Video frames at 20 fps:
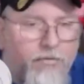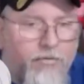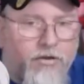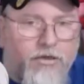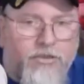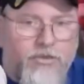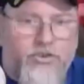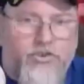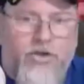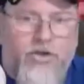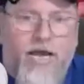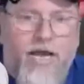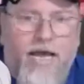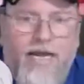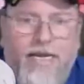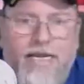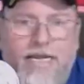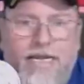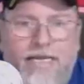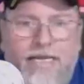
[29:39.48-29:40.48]
to try to
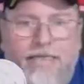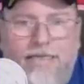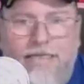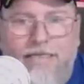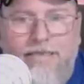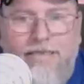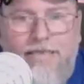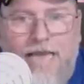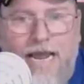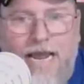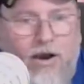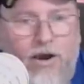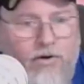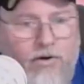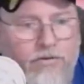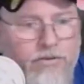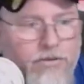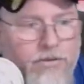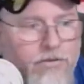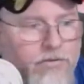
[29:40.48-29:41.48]
get these
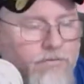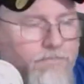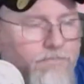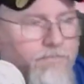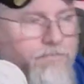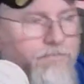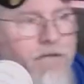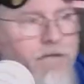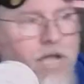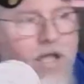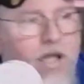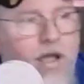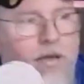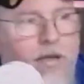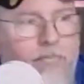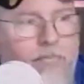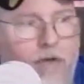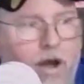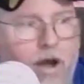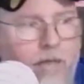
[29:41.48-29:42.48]
out
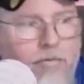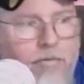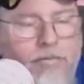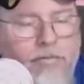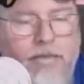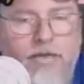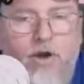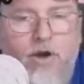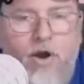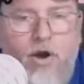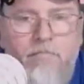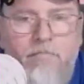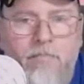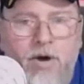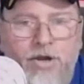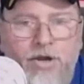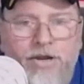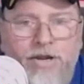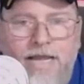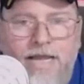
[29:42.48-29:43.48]
probably on
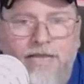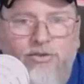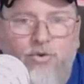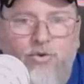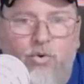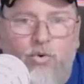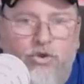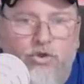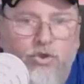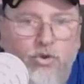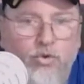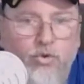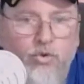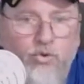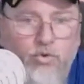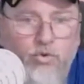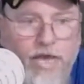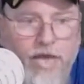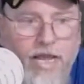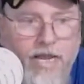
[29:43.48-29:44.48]
Mondays or
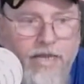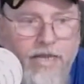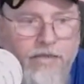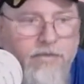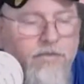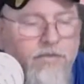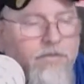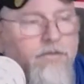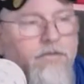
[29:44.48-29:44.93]
Tuesdays